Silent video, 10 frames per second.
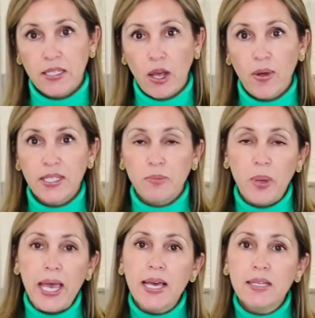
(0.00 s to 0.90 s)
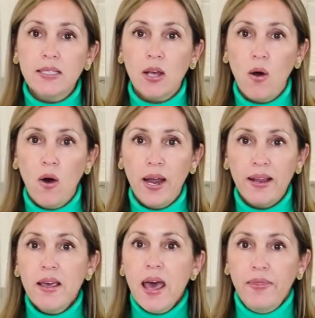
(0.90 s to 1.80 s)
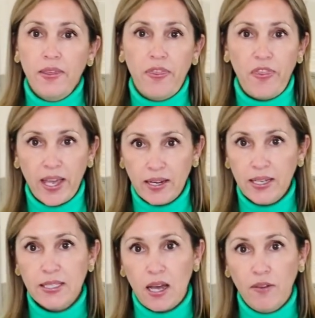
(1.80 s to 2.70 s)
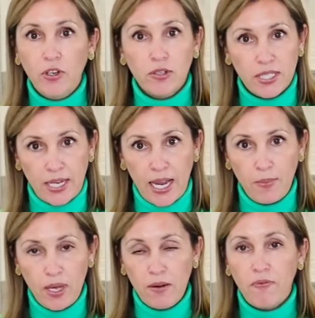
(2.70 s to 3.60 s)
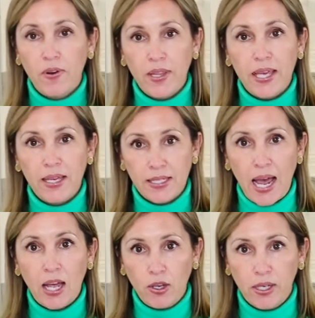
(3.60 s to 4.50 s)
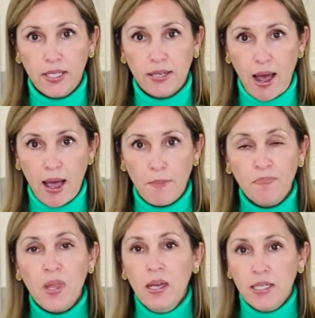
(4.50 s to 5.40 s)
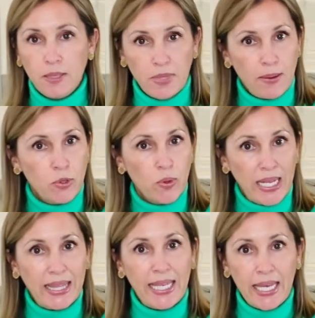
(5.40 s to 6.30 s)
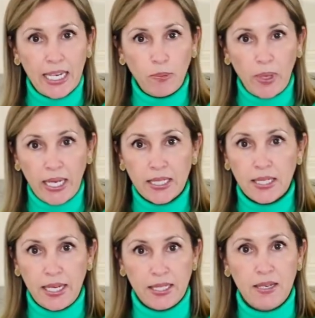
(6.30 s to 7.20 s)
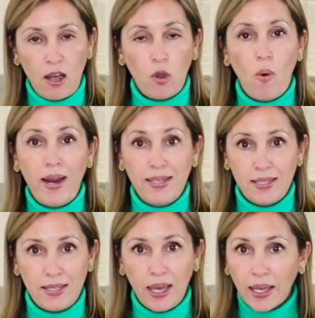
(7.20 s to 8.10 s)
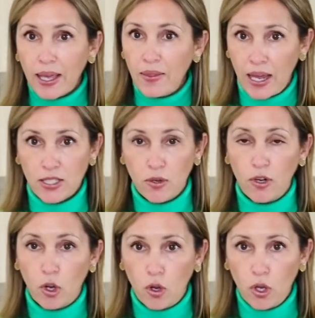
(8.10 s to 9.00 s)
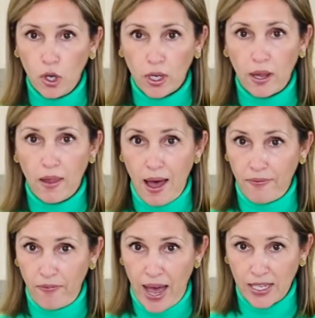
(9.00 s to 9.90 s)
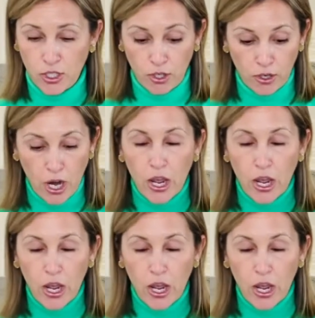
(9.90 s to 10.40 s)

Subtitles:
So it depends on the thickness of your salmon for the exact cooking time. Sometimes when you get the end piece, it's not quite as thick, and that's gonna cook a lot faster.